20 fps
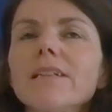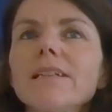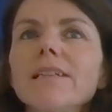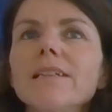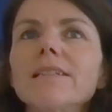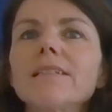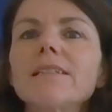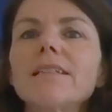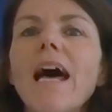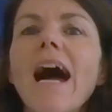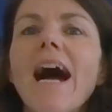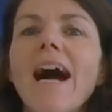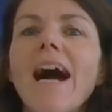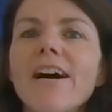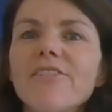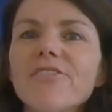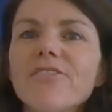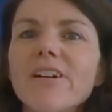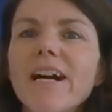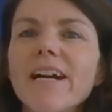it's
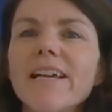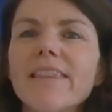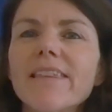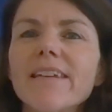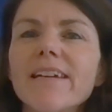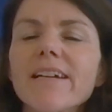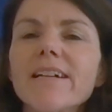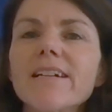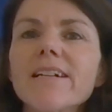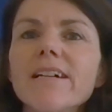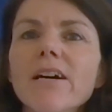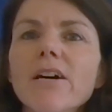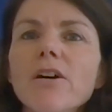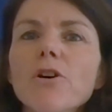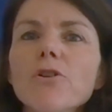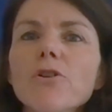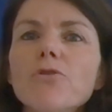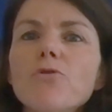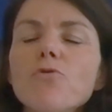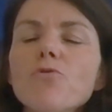harder, I think,
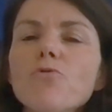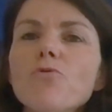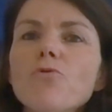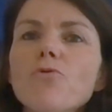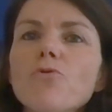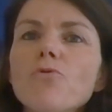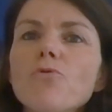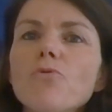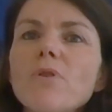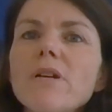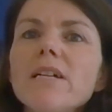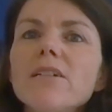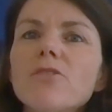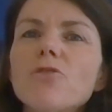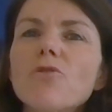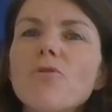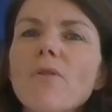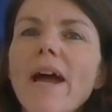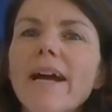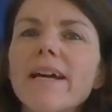to
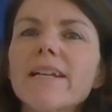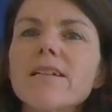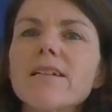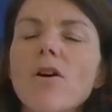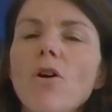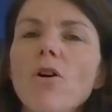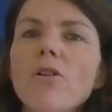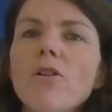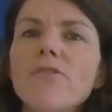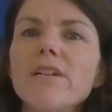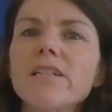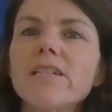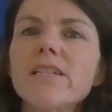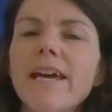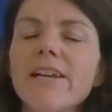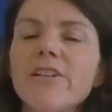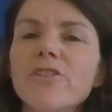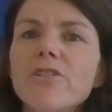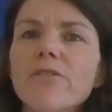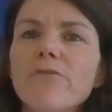reattract all the
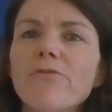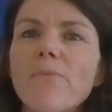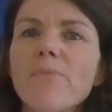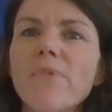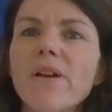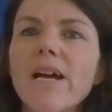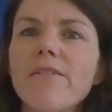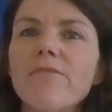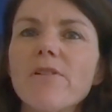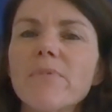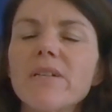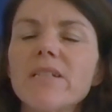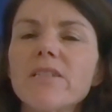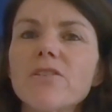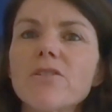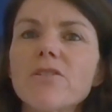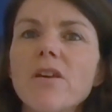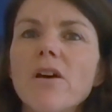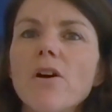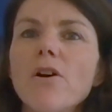attention from the
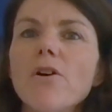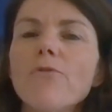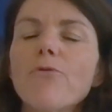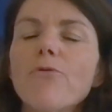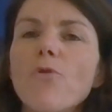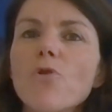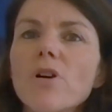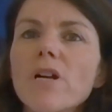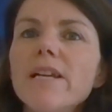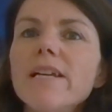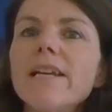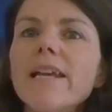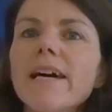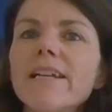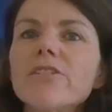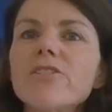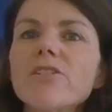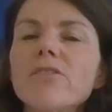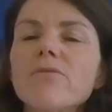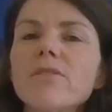governments for clean
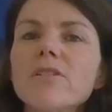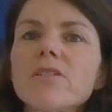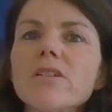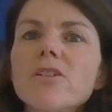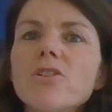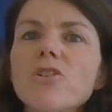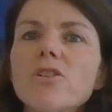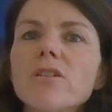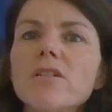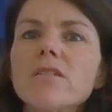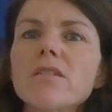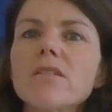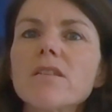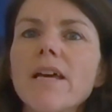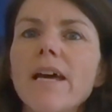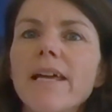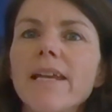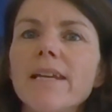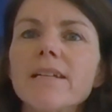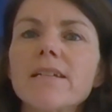energy transitions
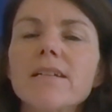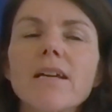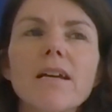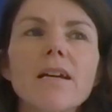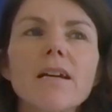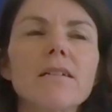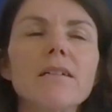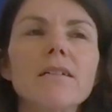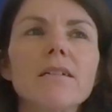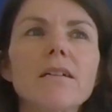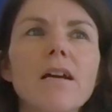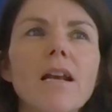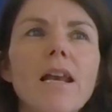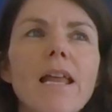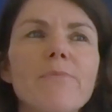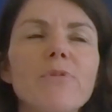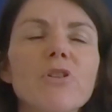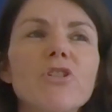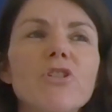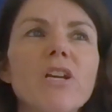and climate